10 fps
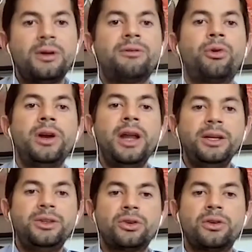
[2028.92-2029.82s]
for
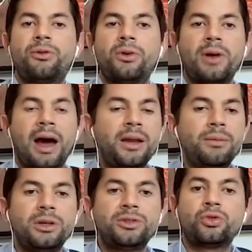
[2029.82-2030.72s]
nature, for
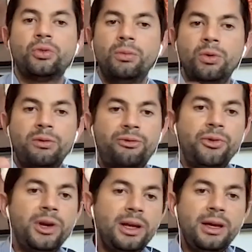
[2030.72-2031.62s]
animals to move
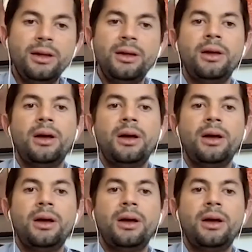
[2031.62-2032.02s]
freely.